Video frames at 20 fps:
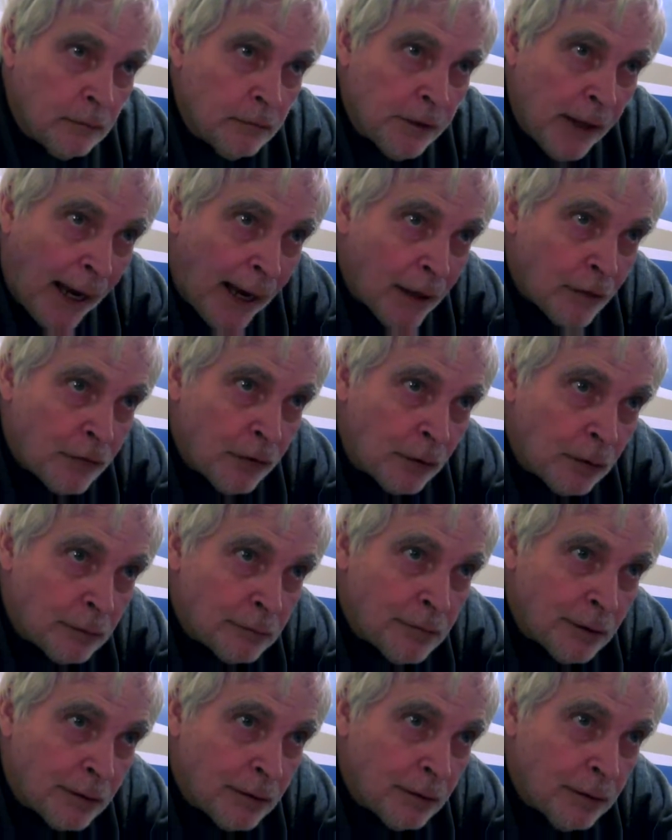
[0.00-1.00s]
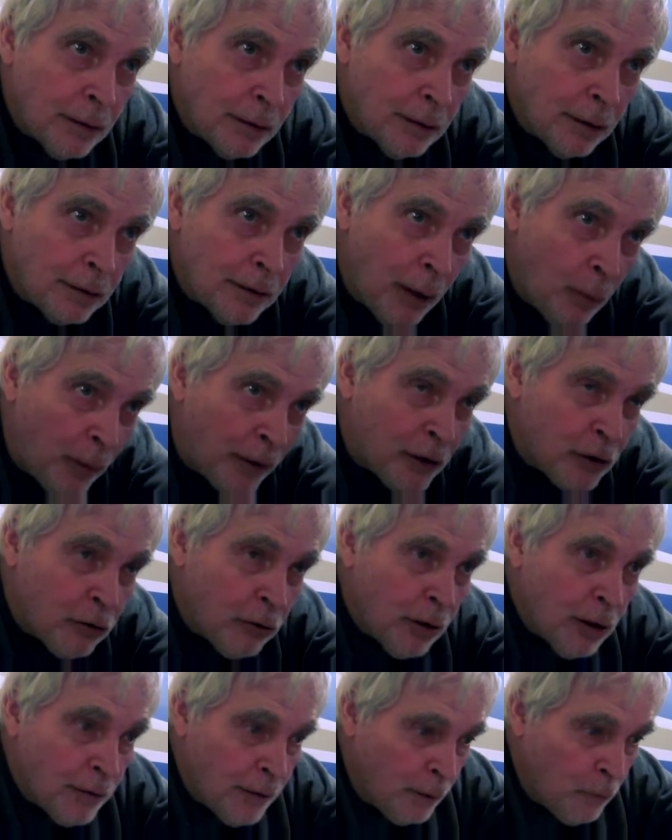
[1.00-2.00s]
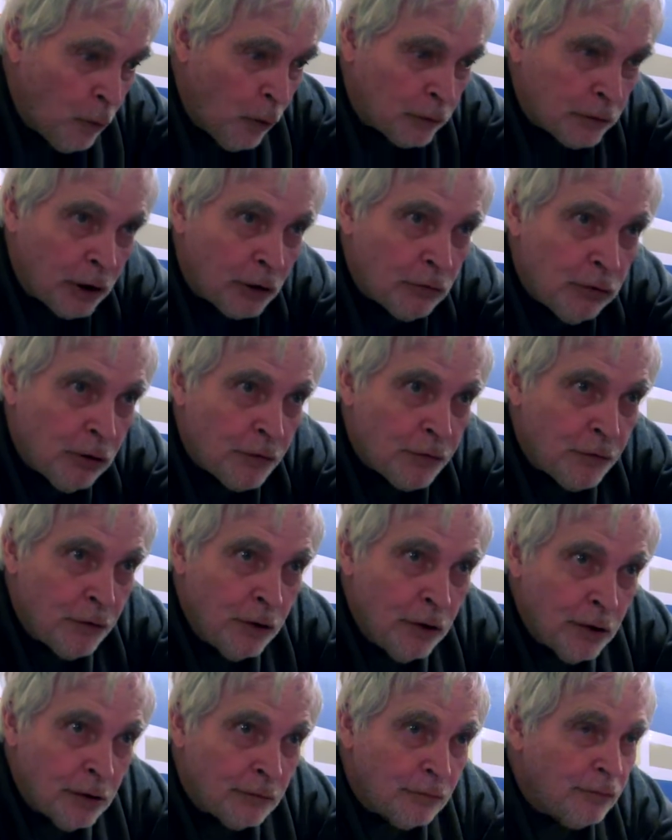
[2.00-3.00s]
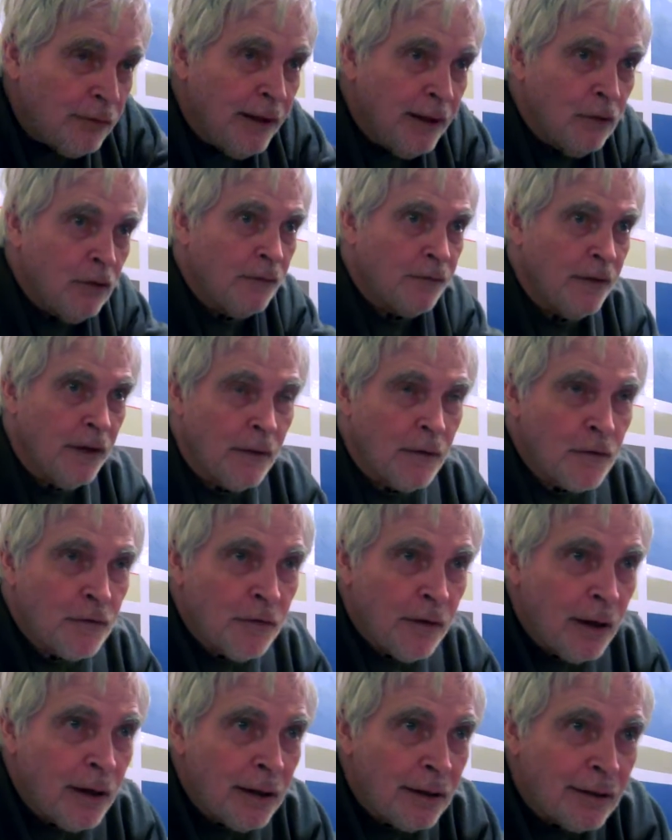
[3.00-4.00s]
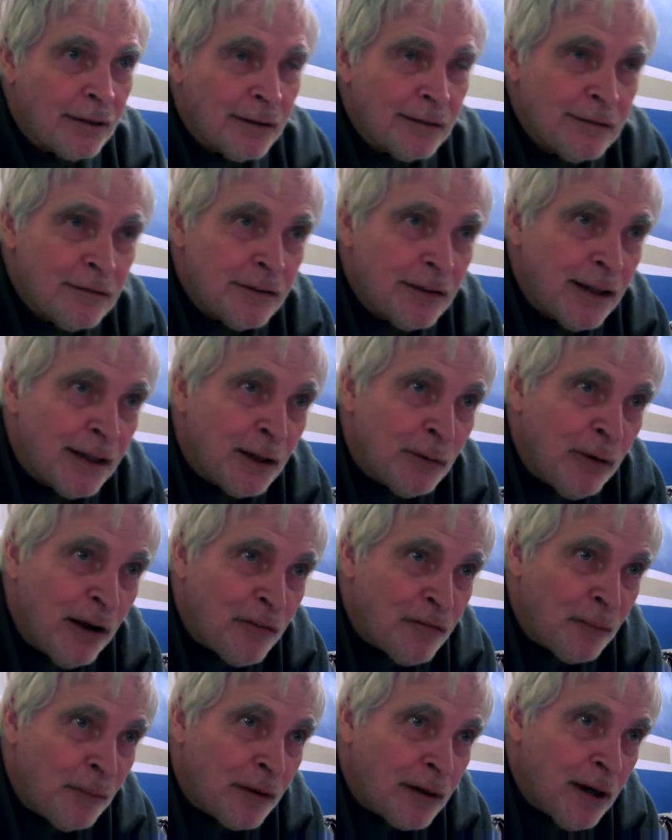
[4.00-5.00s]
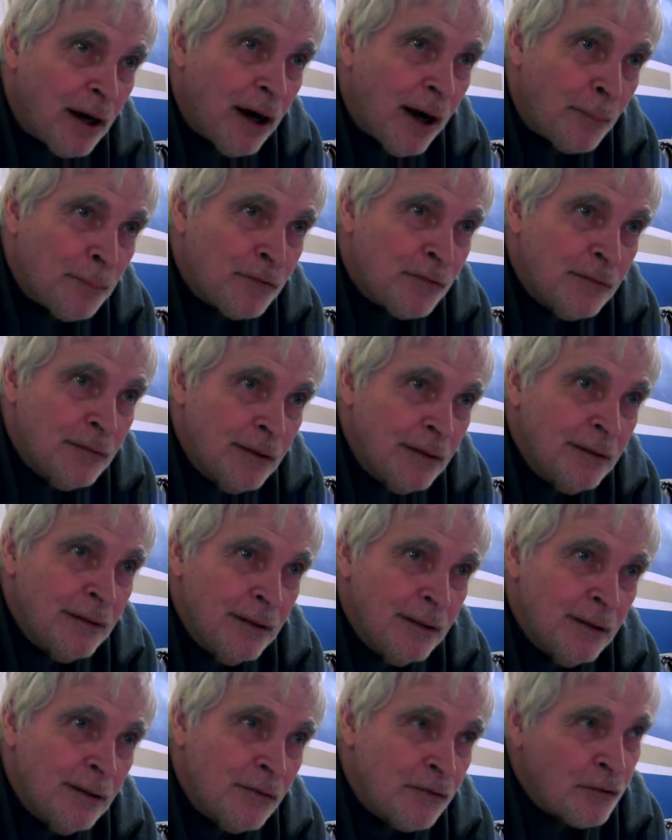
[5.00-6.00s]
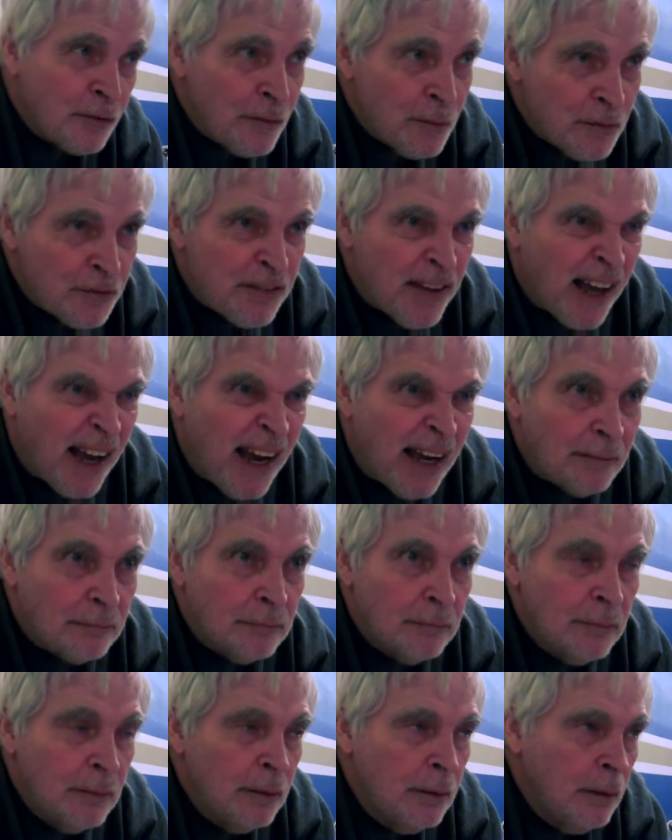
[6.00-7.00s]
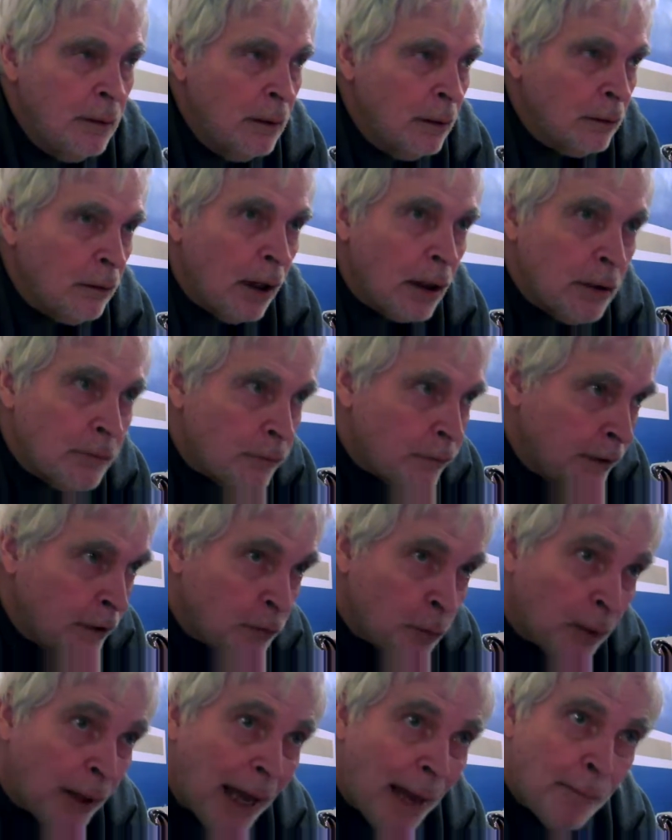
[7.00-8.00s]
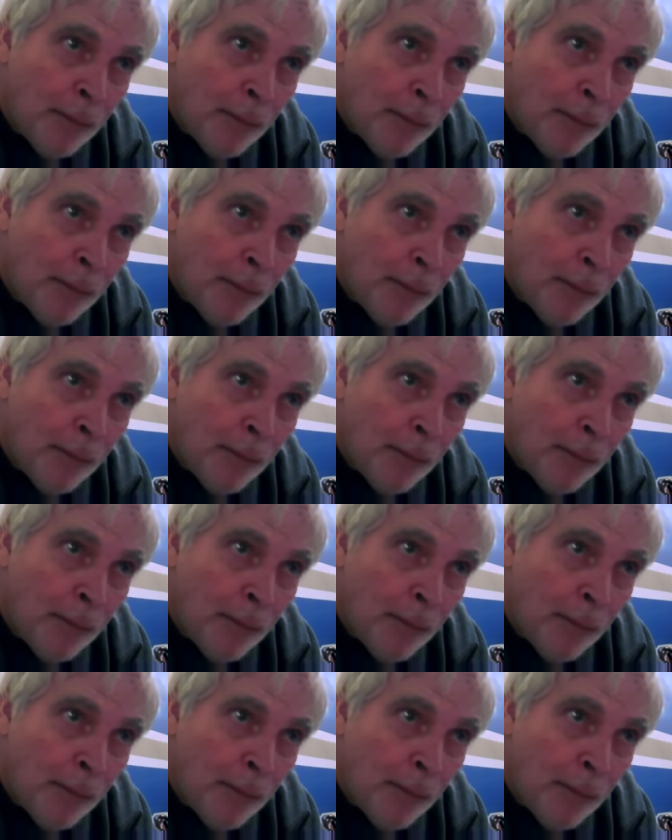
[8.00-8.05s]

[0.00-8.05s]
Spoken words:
taxi to get on the car. They walked across the hood and ran off the other side to get away from the cops. You know, so there was that. A lot of things would